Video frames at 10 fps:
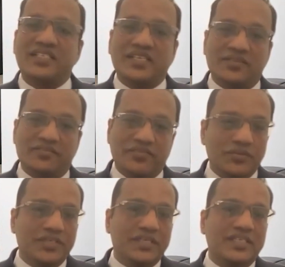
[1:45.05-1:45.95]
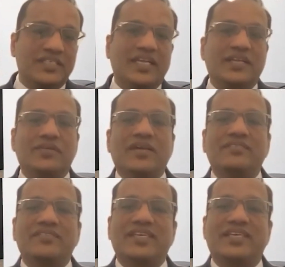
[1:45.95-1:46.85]
few years that you
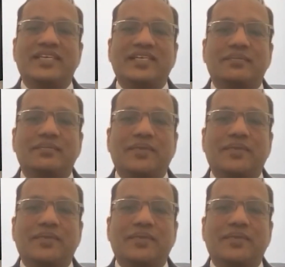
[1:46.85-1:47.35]
have set it up?